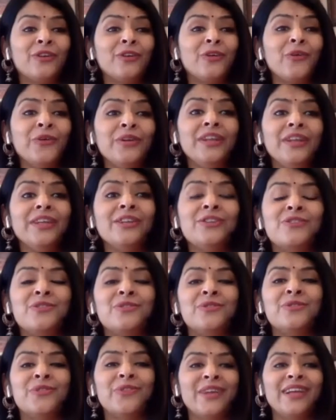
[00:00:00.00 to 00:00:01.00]
don't need
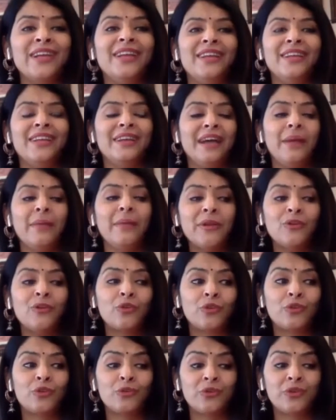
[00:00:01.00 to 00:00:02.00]
to really. I mean,
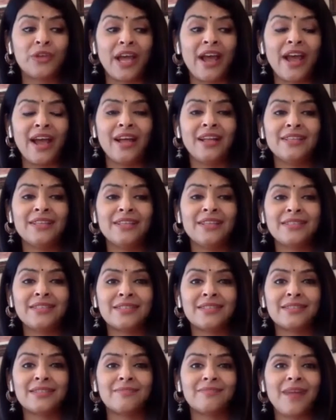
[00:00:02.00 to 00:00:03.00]
to dance,
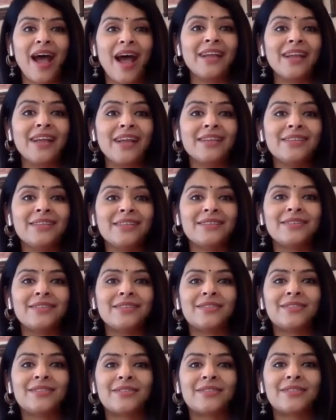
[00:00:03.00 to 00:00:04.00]
I just
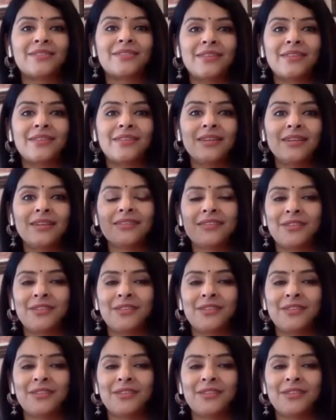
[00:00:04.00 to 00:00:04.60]
listen to the